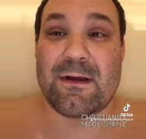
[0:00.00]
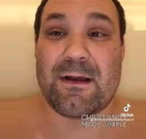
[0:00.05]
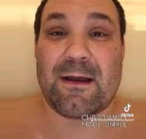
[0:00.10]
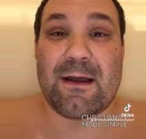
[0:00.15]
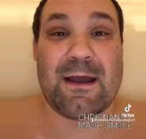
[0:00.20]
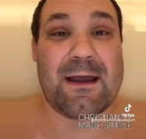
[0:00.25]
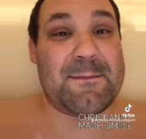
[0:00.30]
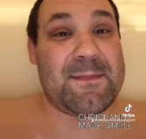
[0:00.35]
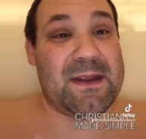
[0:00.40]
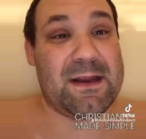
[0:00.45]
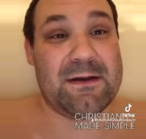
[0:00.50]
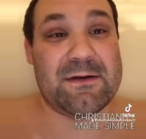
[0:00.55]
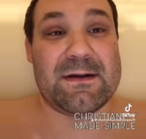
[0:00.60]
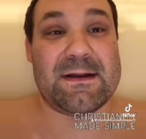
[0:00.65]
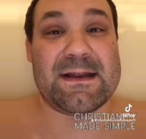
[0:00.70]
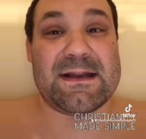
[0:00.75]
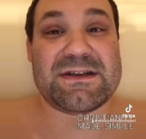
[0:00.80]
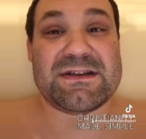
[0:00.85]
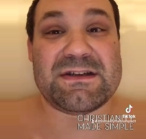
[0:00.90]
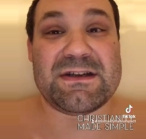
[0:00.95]
I'm here to
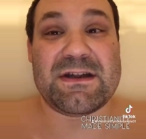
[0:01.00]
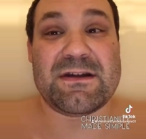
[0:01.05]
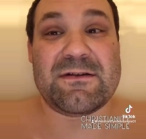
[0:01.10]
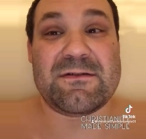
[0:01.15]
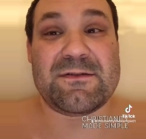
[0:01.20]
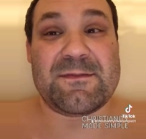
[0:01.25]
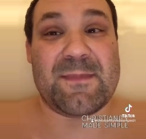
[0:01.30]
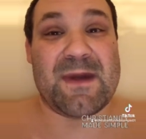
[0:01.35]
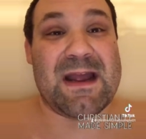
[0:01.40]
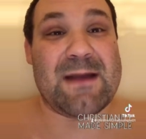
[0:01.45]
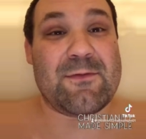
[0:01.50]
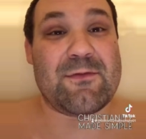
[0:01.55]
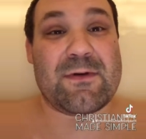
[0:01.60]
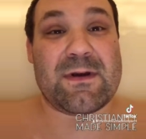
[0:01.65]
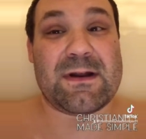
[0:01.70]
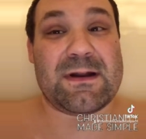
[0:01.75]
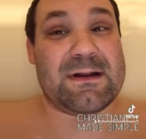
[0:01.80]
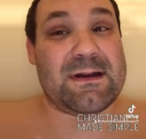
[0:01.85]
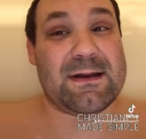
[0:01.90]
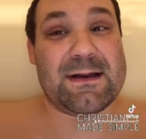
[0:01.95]
let you know, the Bible
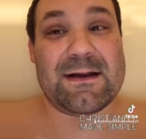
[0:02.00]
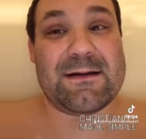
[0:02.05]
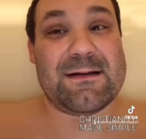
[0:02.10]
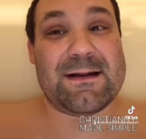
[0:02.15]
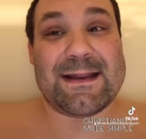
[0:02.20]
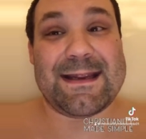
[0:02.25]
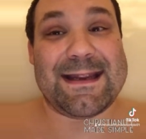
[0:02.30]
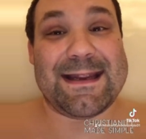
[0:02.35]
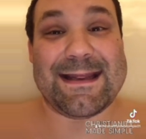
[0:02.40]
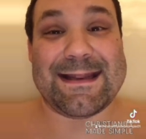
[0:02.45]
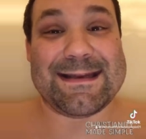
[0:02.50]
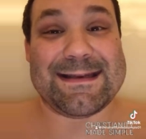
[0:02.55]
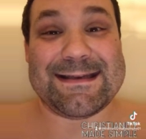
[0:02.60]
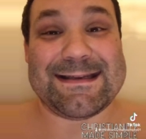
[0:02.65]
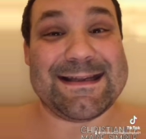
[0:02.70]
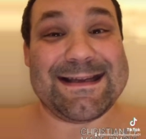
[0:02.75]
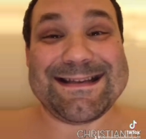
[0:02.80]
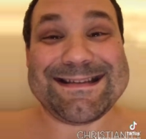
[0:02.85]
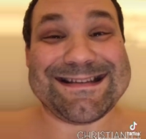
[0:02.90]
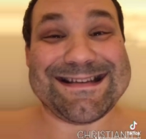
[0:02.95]
clearly
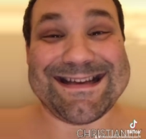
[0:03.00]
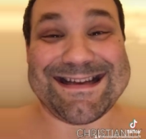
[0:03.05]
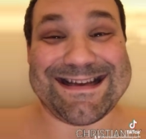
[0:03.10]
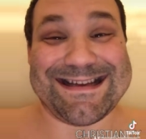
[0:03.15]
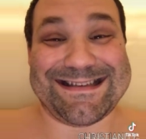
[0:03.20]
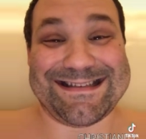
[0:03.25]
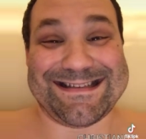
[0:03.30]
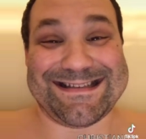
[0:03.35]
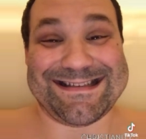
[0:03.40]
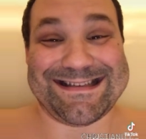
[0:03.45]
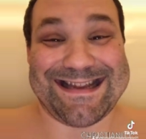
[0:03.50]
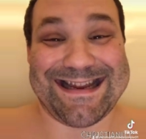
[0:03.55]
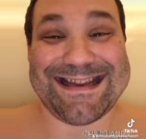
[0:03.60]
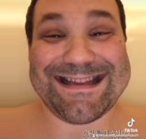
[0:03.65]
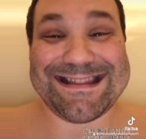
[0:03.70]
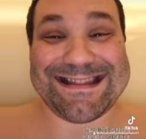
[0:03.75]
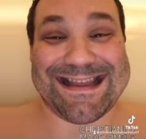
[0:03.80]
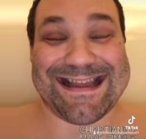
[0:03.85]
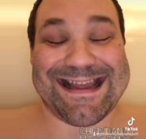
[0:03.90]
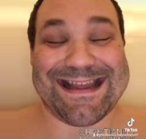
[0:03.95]
does not
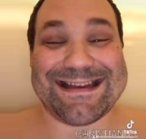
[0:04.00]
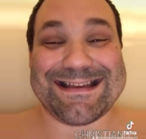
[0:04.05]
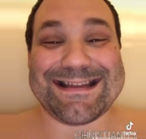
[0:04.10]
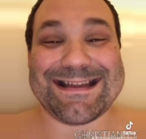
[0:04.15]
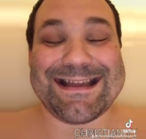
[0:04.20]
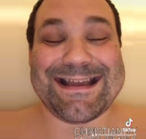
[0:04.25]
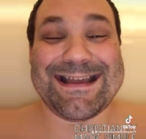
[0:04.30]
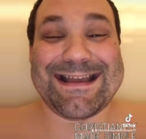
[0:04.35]
state that.